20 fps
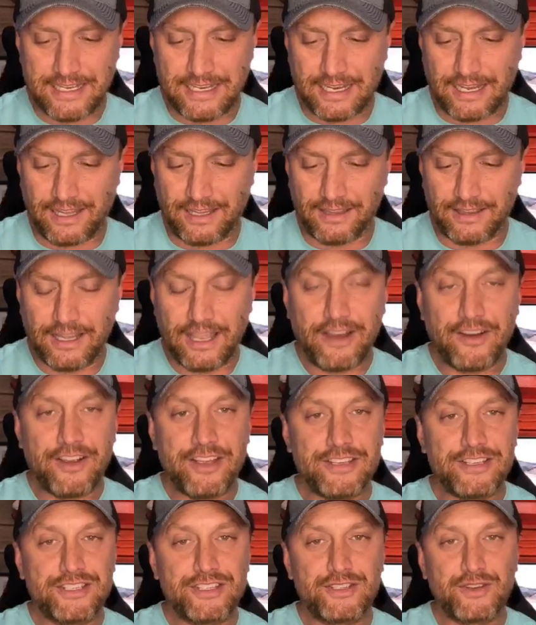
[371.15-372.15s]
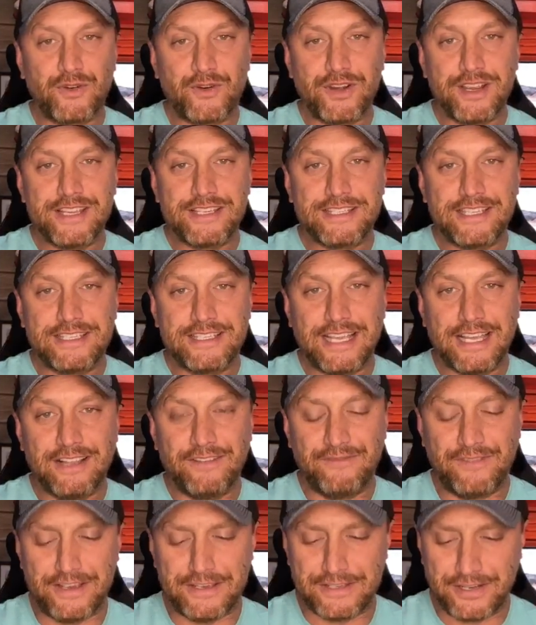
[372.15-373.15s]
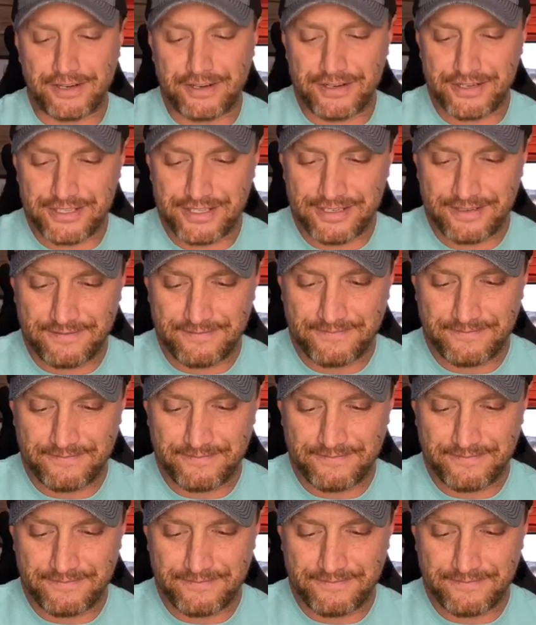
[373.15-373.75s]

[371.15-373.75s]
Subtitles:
and hilarious stories to tell visitors